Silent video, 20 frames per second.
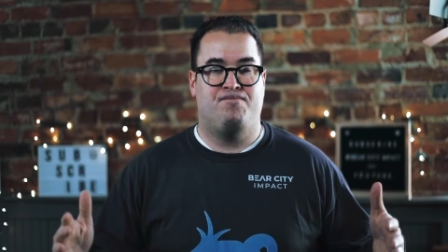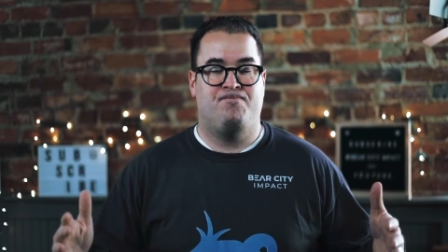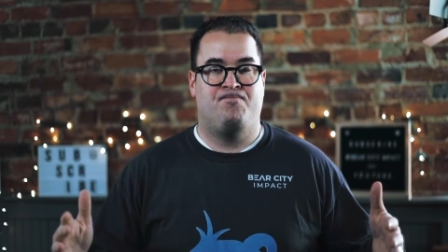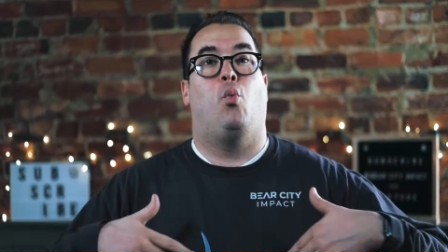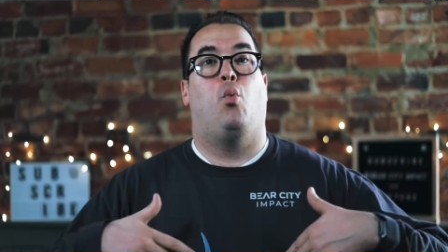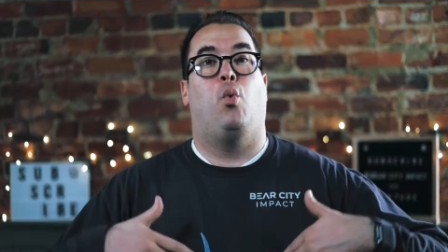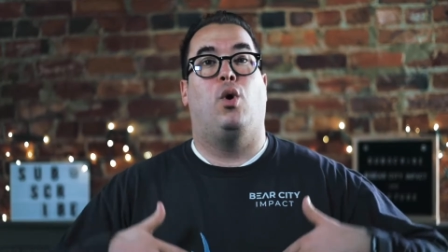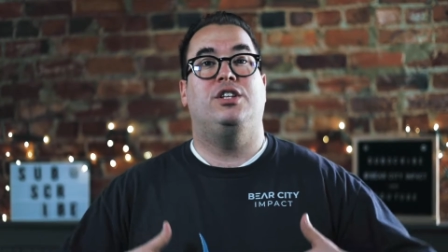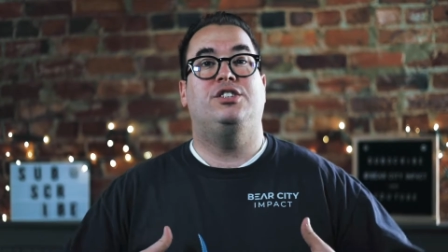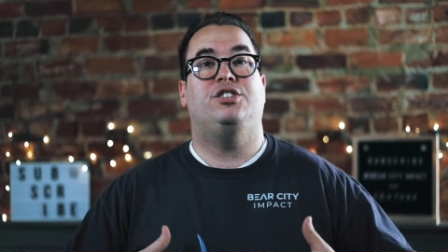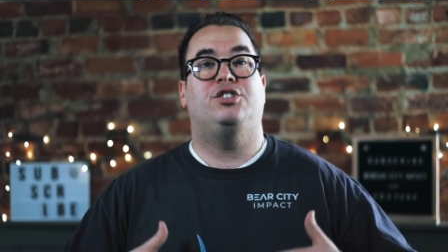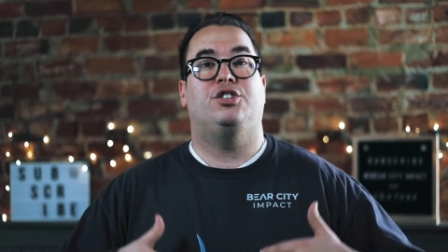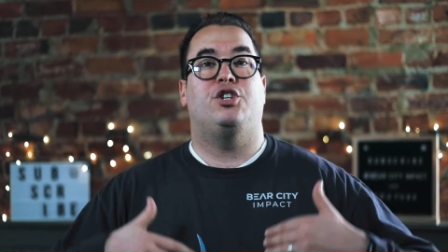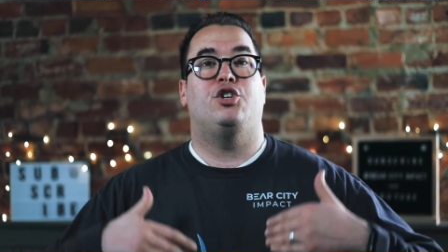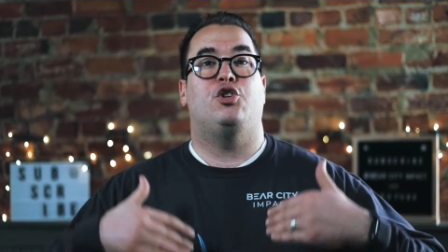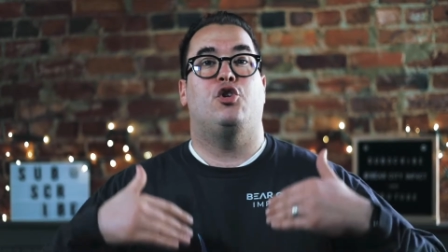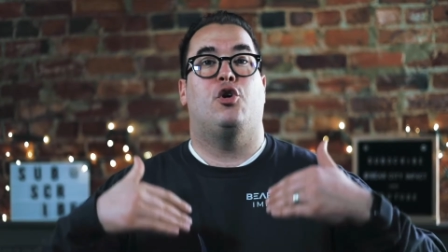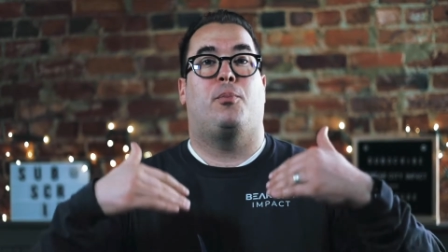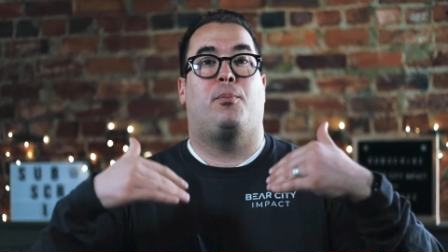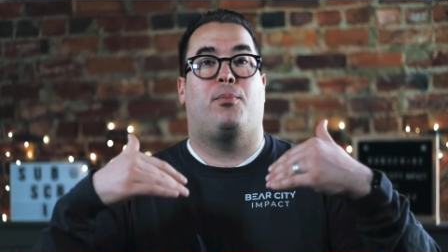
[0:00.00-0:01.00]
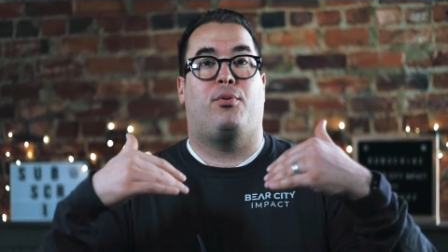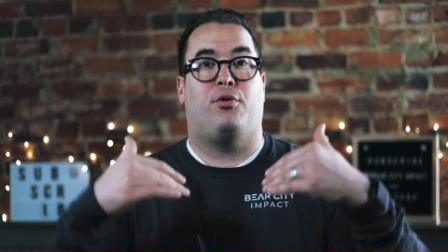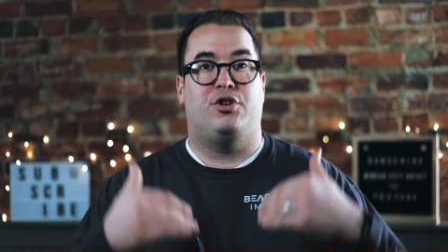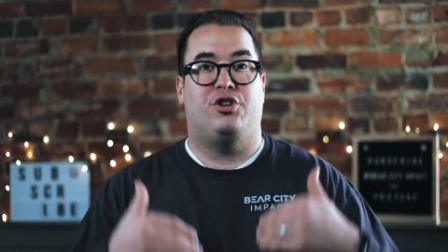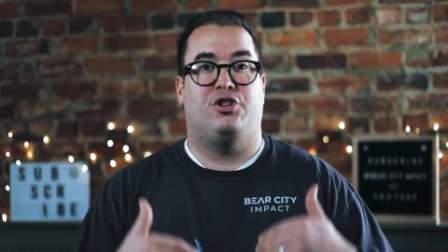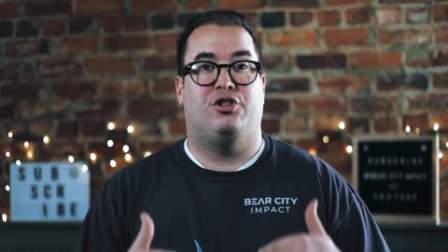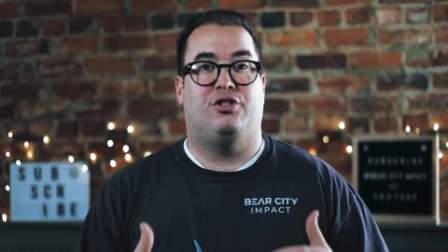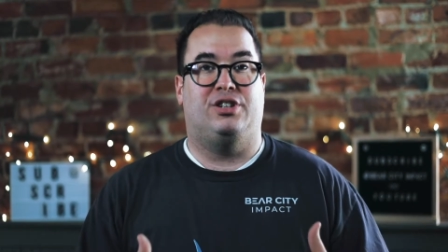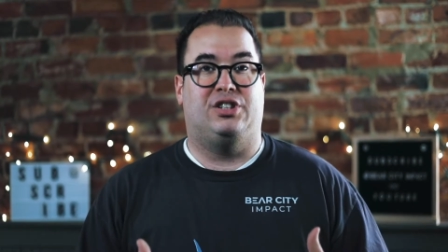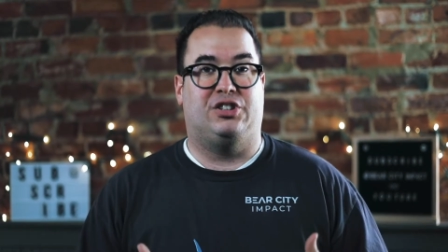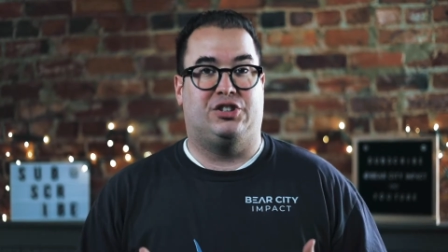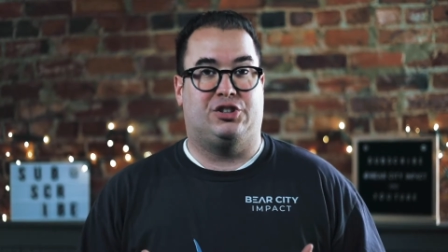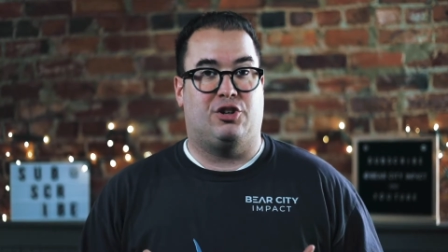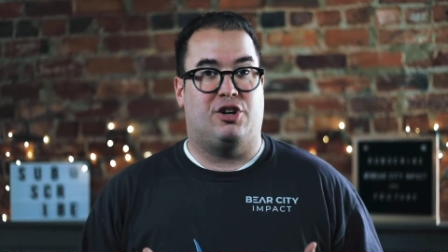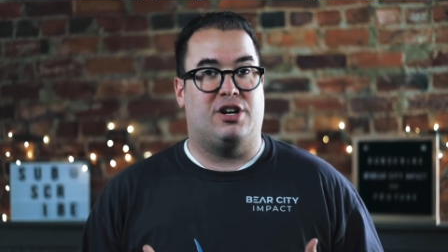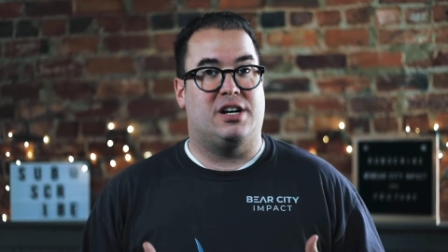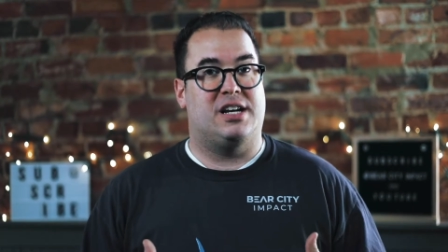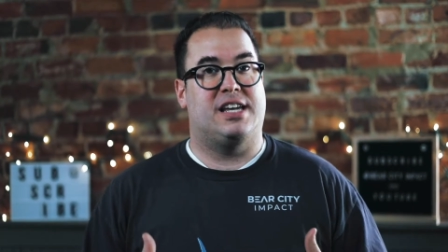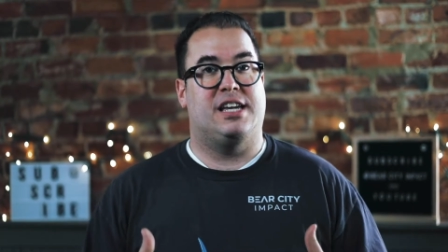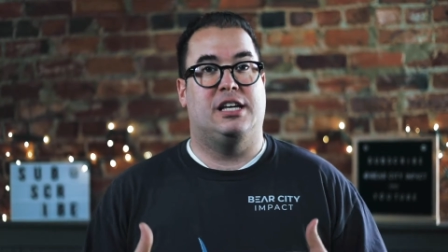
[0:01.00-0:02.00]
Once your printer is
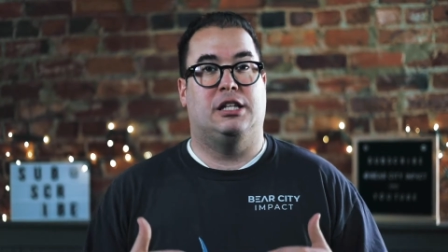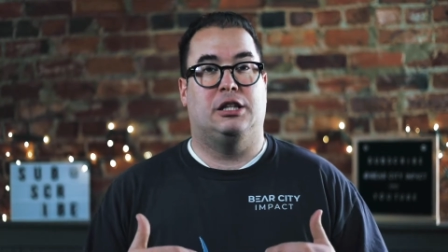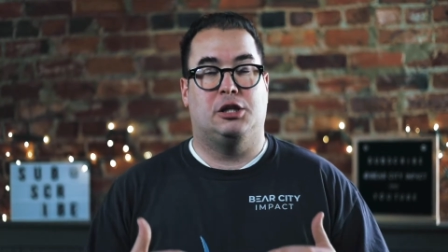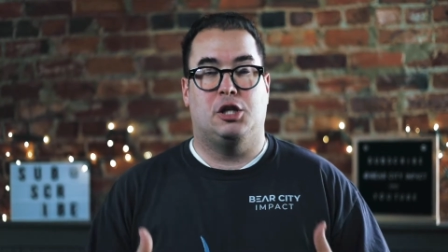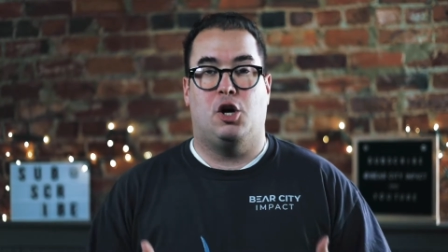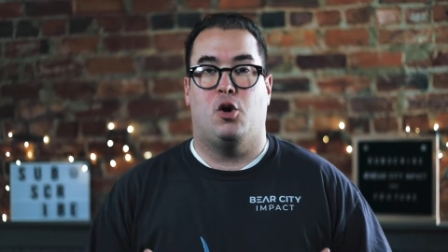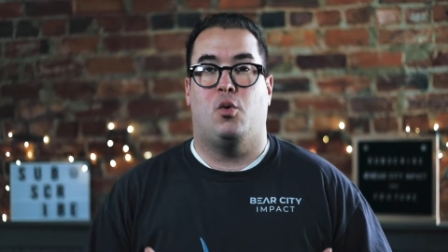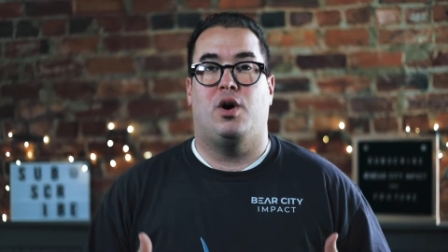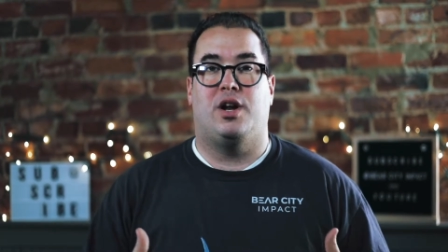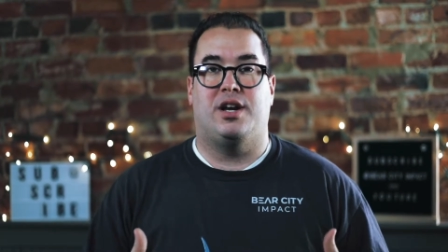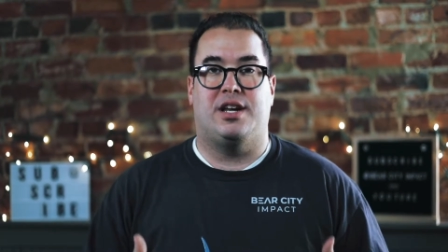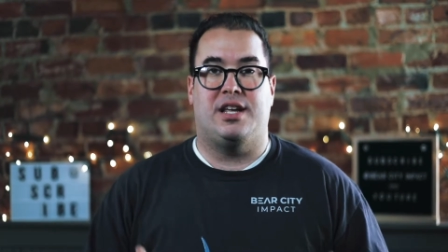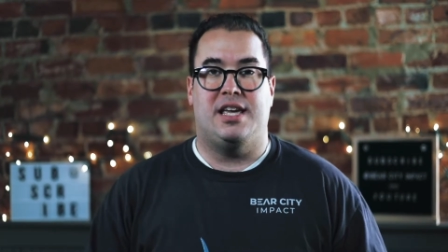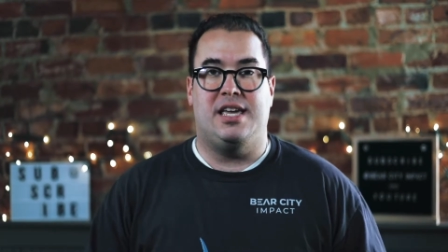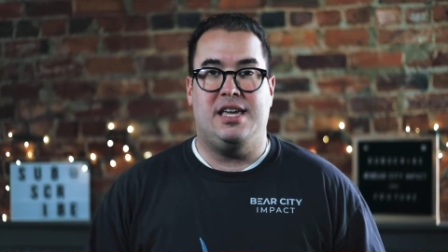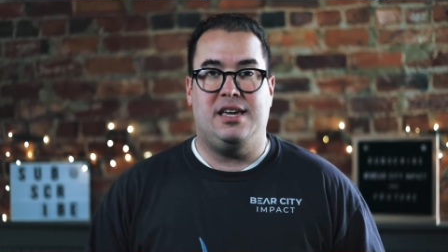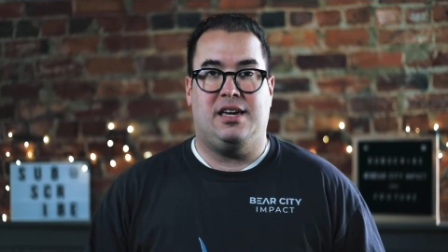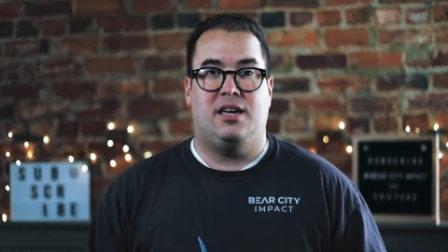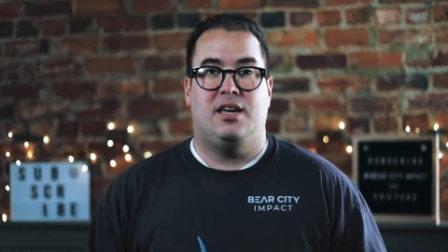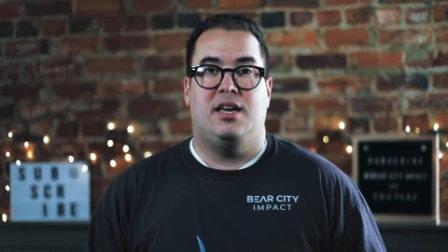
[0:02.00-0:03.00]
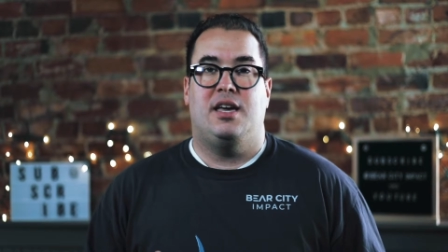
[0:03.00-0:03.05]
starting to get low on ink,